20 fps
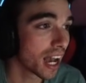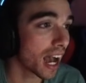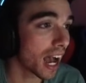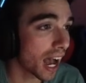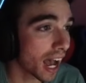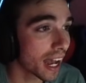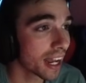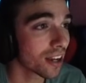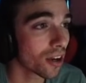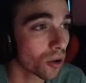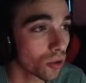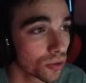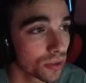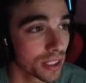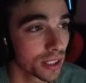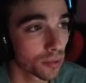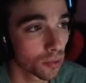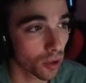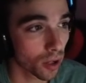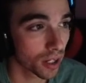I
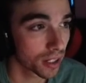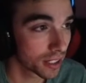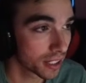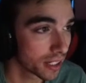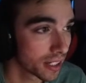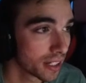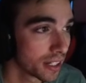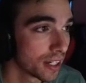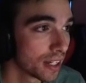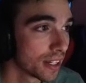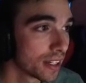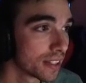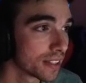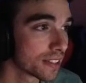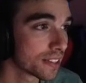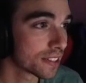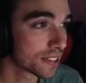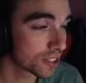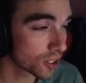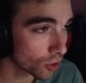only run
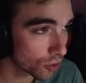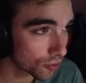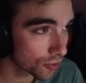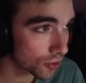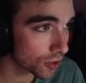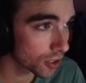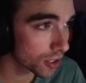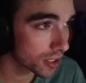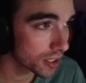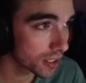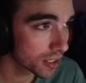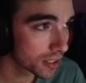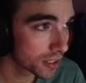Silver